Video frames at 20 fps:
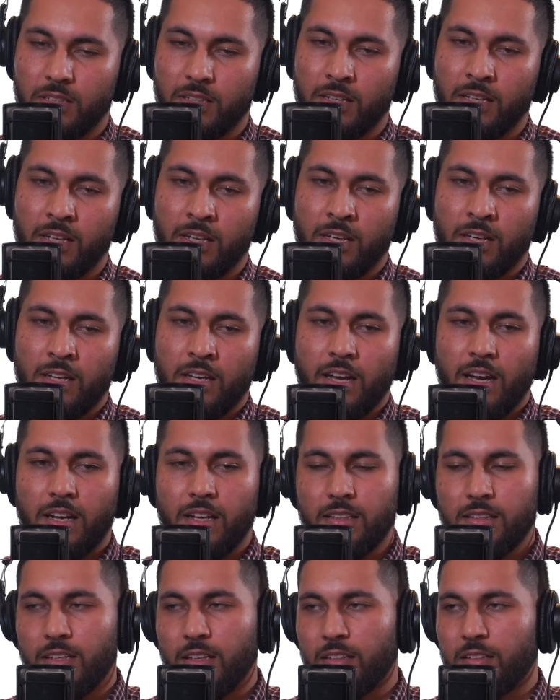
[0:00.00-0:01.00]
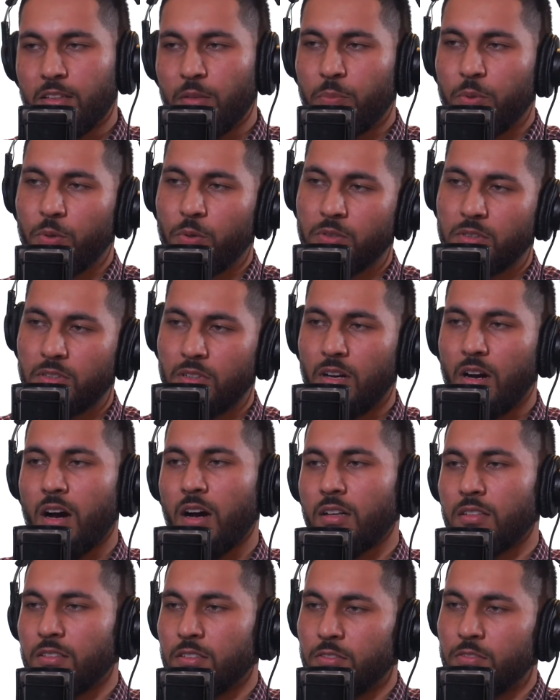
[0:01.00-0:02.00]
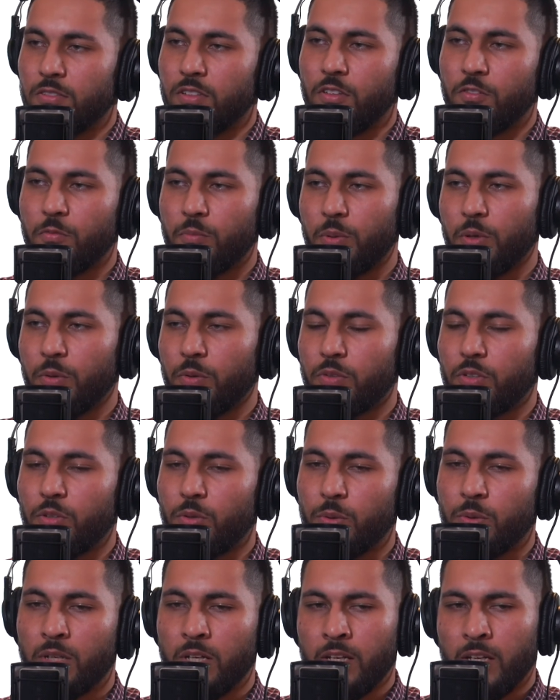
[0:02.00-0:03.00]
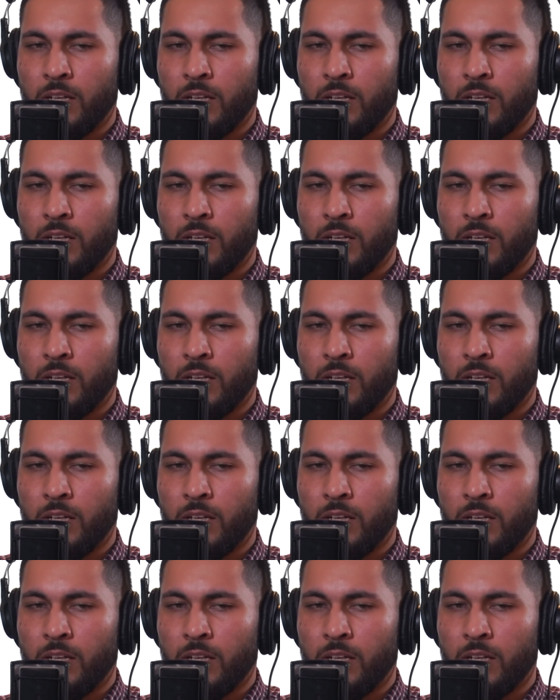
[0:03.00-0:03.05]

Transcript: in, and it takes the pros and cons of both. So